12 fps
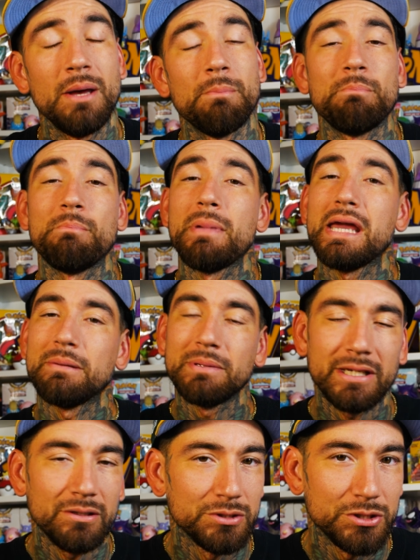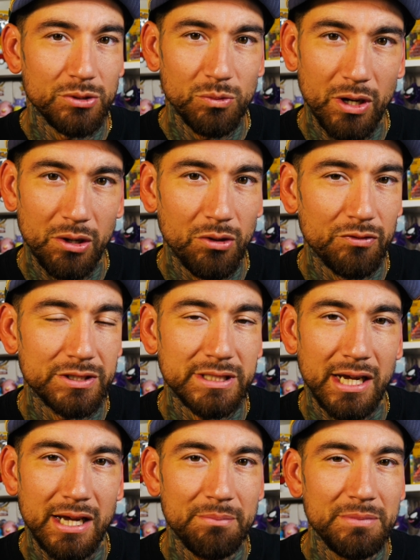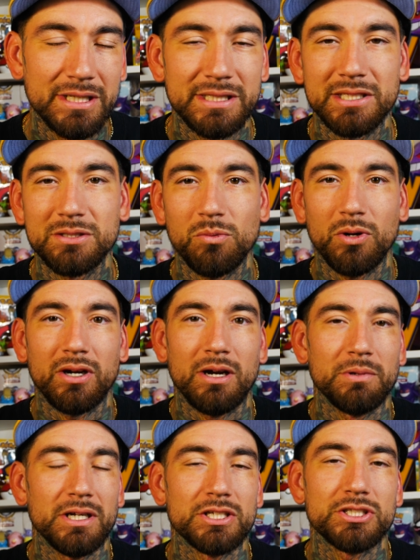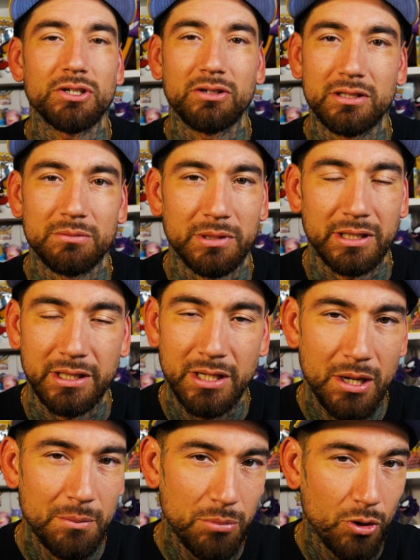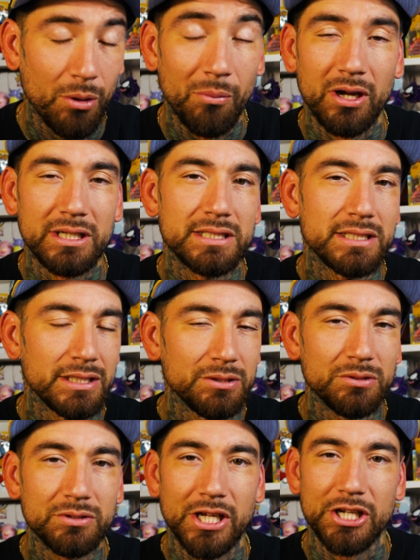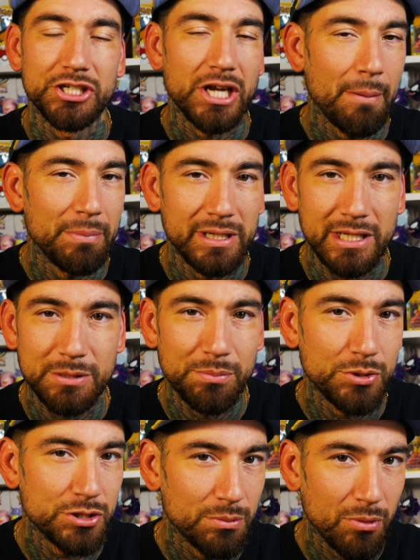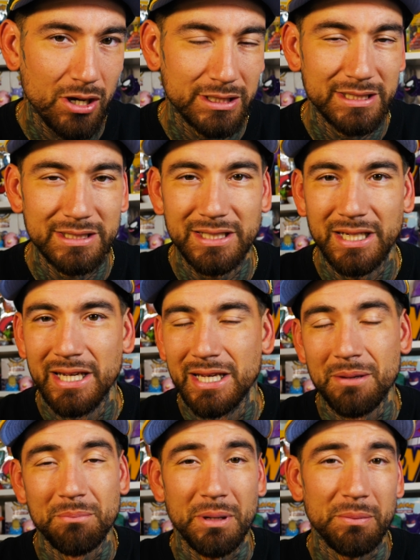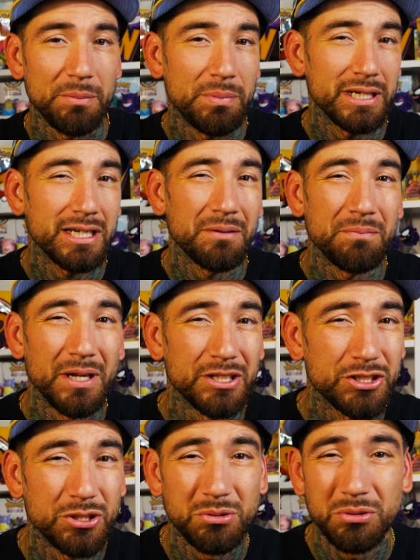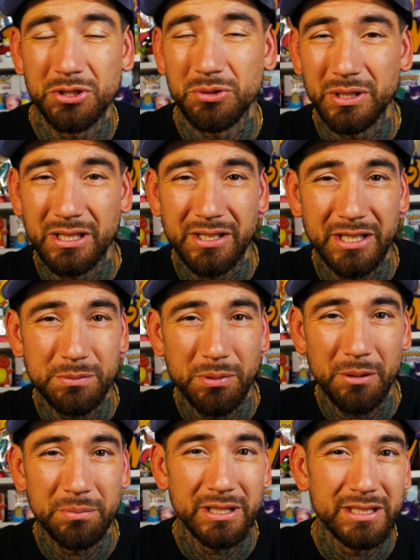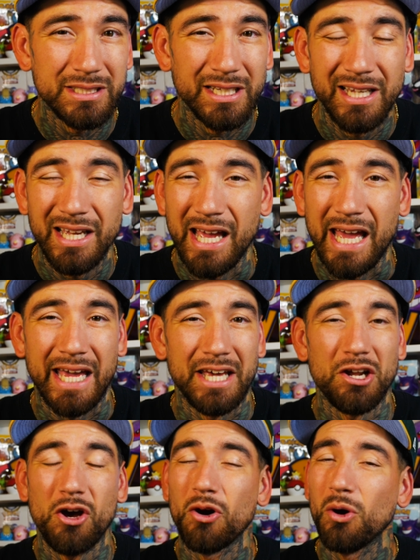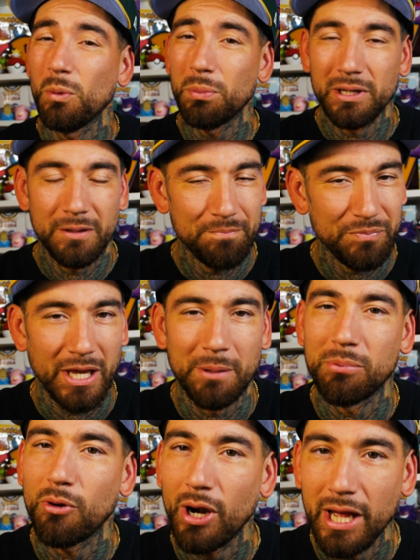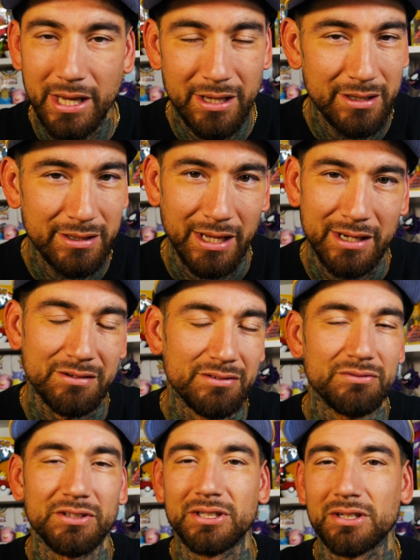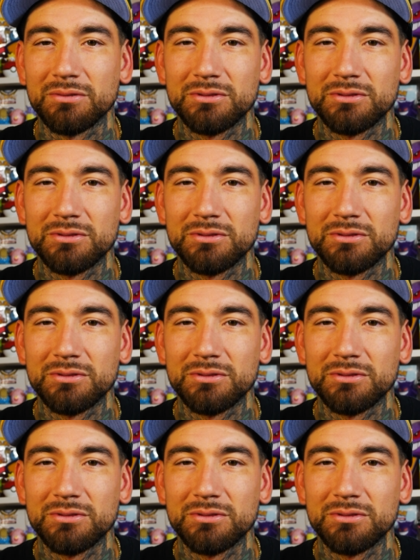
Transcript: Maybe it'll do well over time. This is where I'm gonna start my Pokemon sealed Japanese booster boxes. Maybe pick up two, three of these puppies and hope and pray that in, you know,